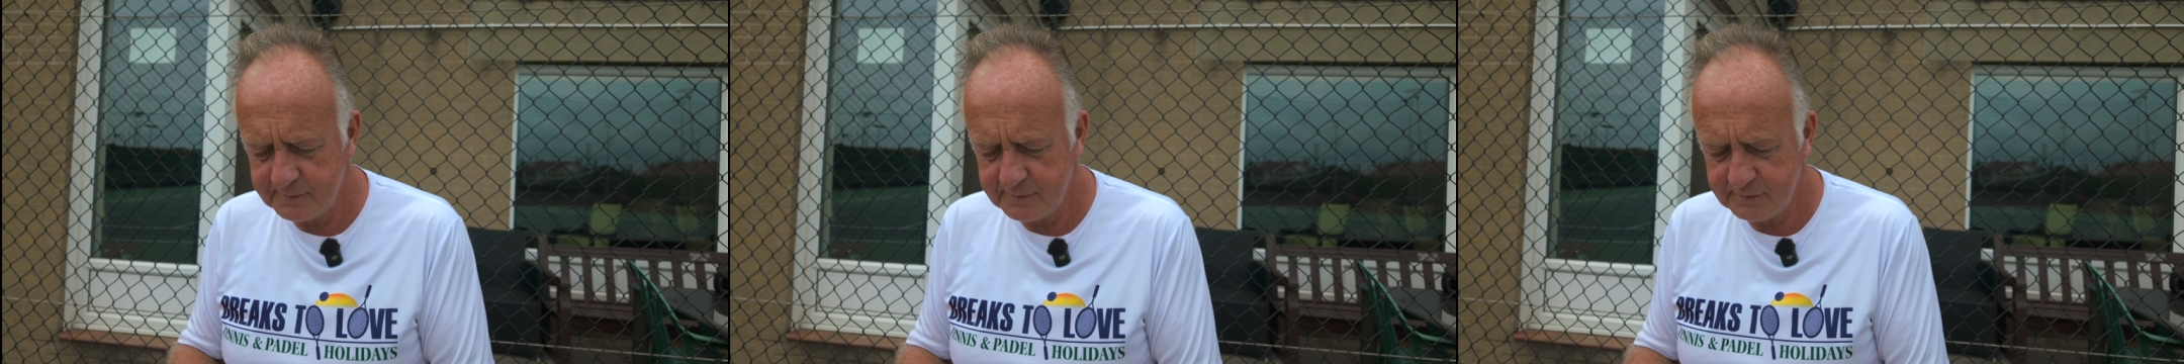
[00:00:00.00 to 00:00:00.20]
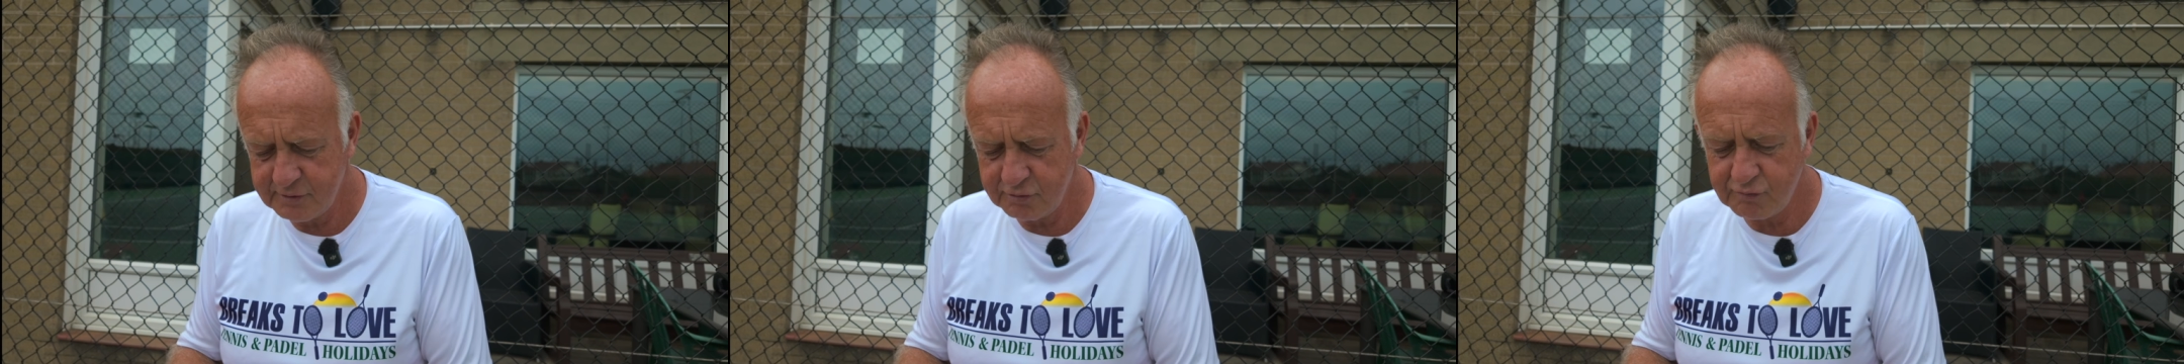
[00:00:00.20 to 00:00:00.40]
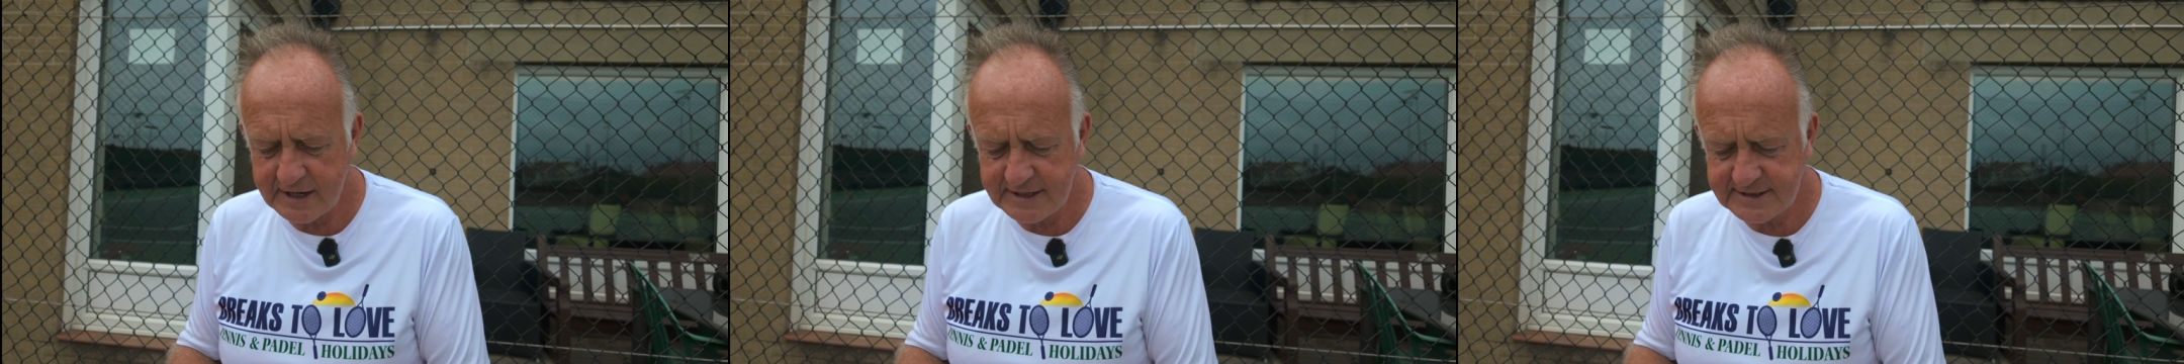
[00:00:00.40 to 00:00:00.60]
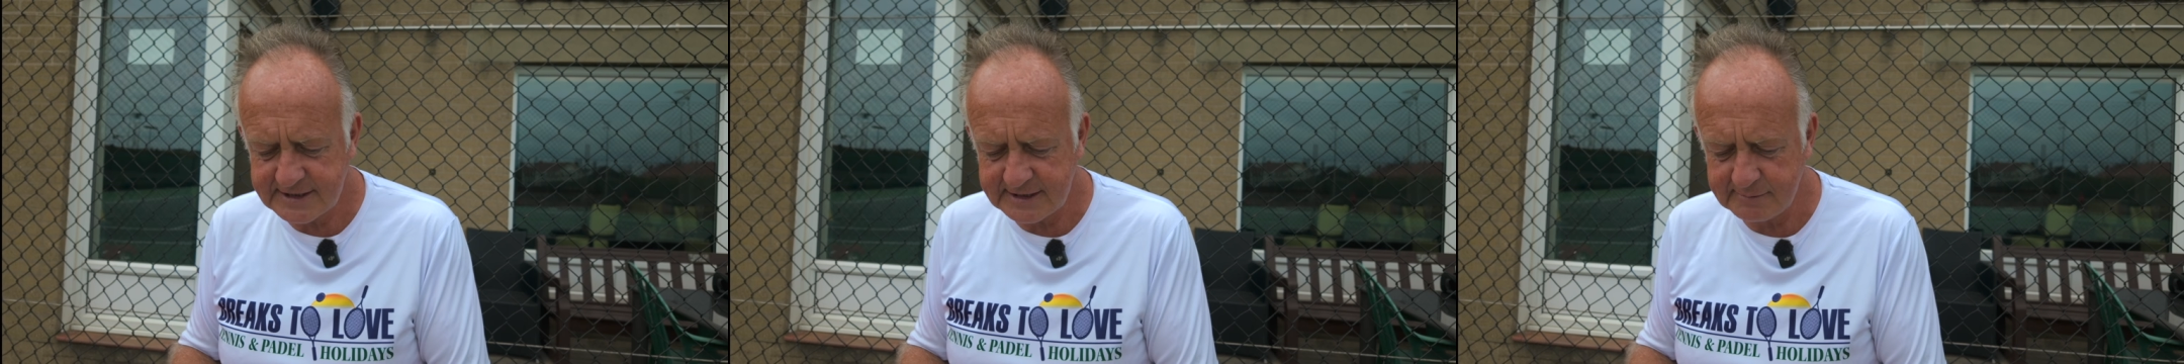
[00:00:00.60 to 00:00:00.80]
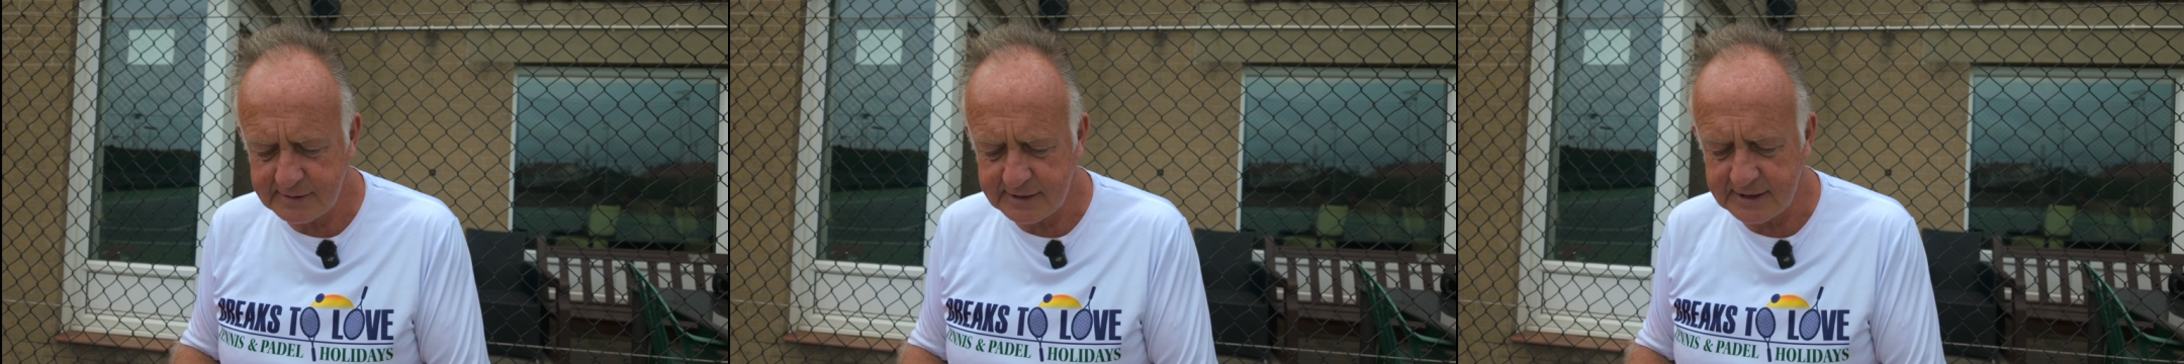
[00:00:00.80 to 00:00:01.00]
the
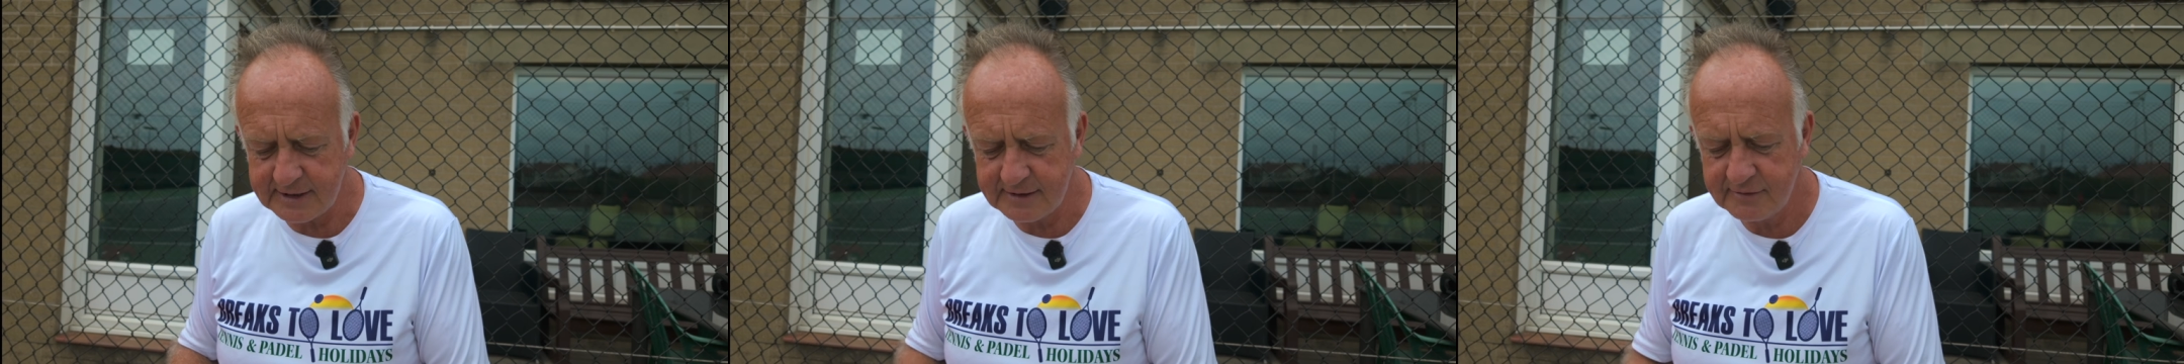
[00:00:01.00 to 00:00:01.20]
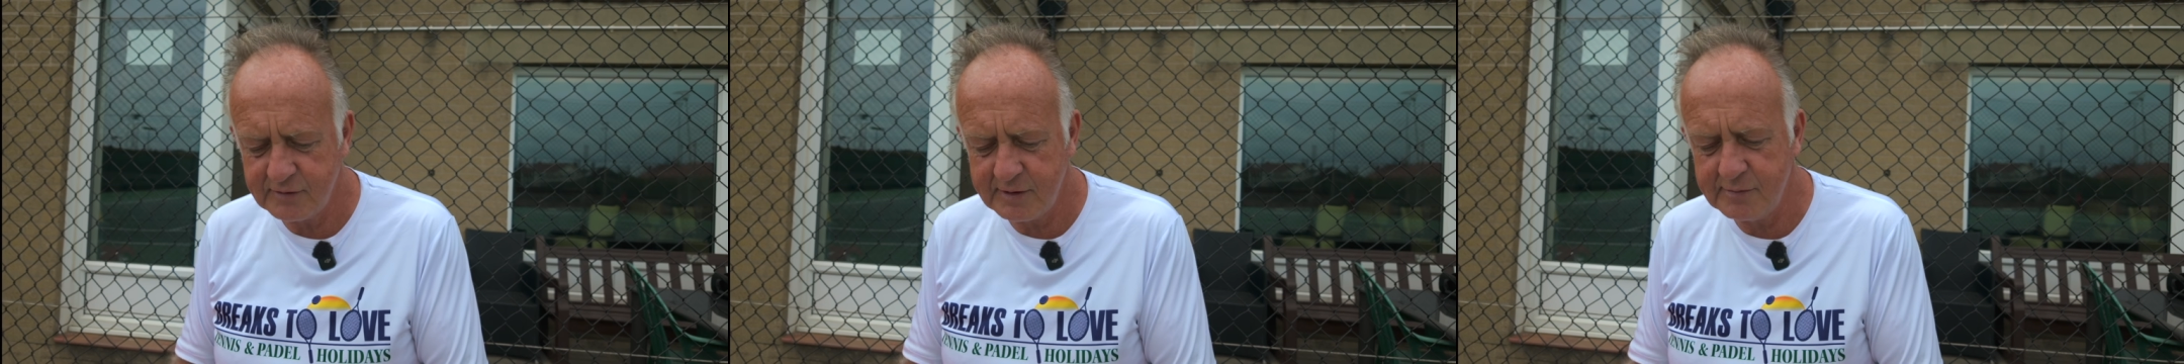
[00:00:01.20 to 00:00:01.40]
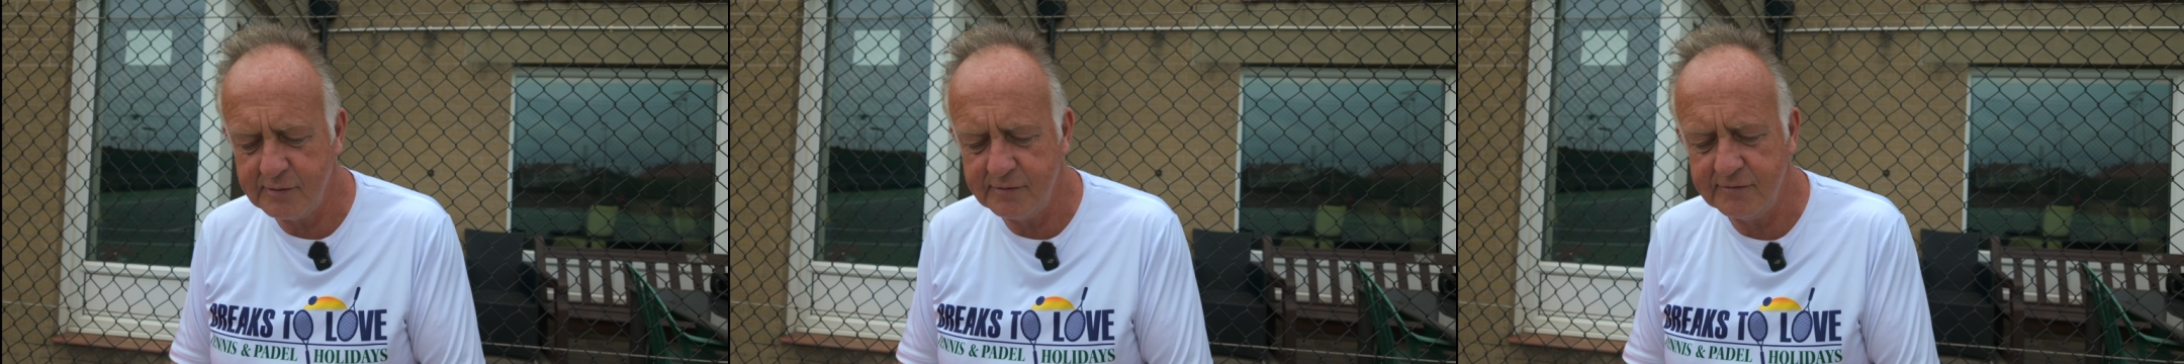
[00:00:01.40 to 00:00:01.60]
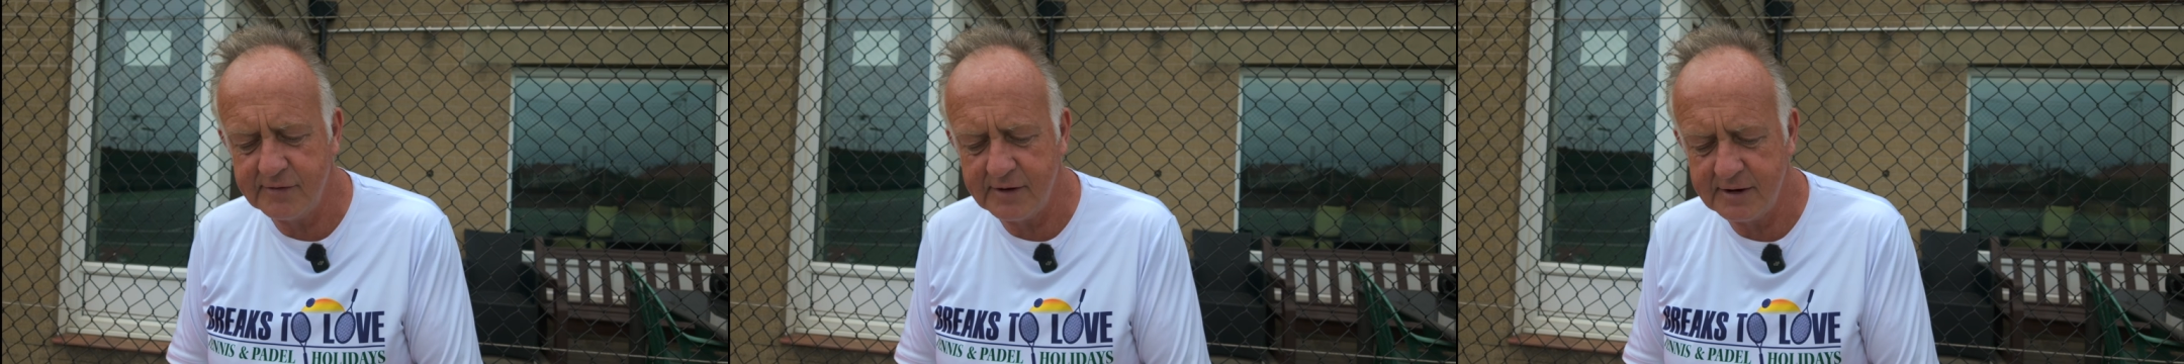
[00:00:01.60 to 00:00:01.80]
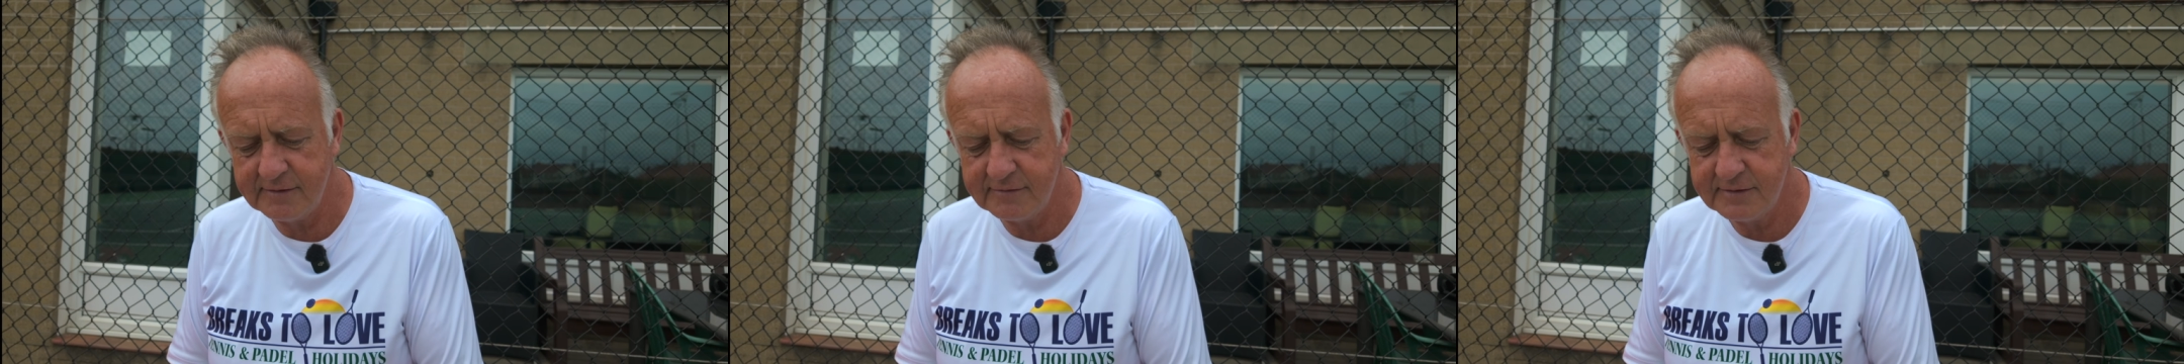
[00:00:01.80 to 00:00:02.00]
rating being
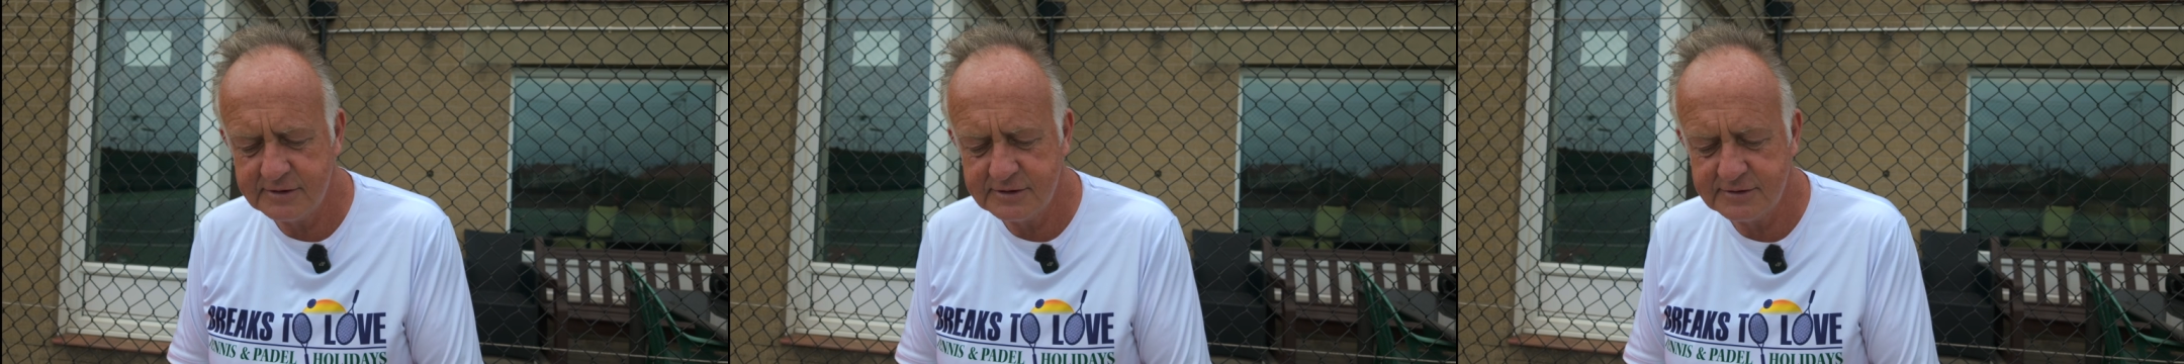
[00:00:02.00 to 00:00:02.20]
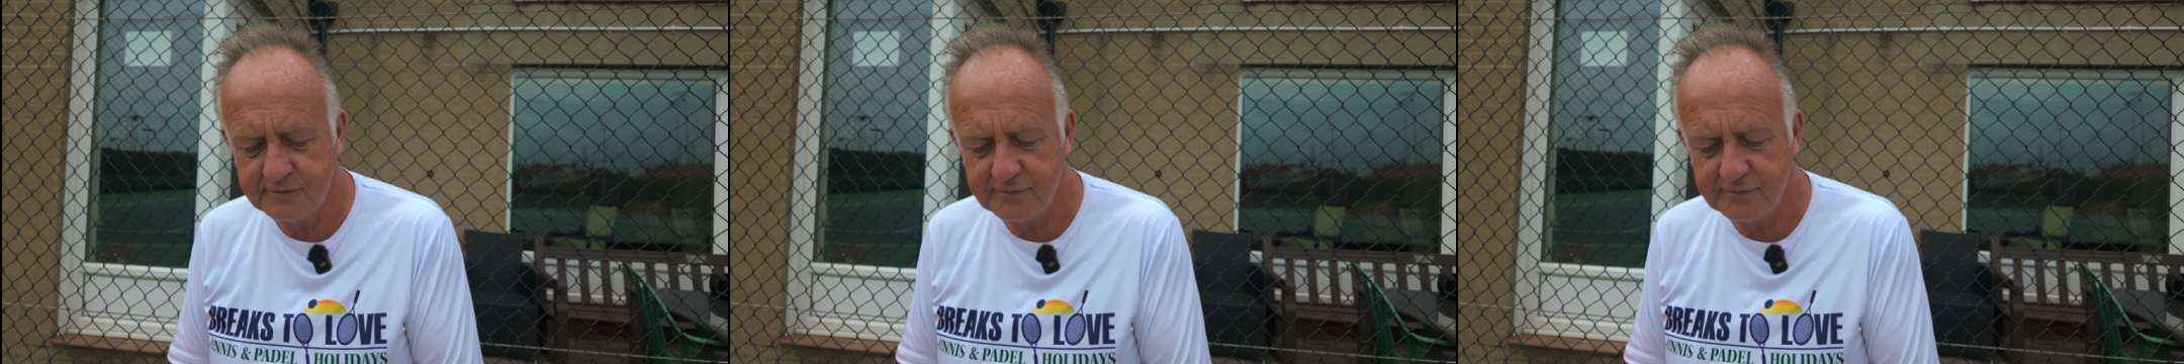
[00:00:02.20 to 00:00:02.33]
3.5 to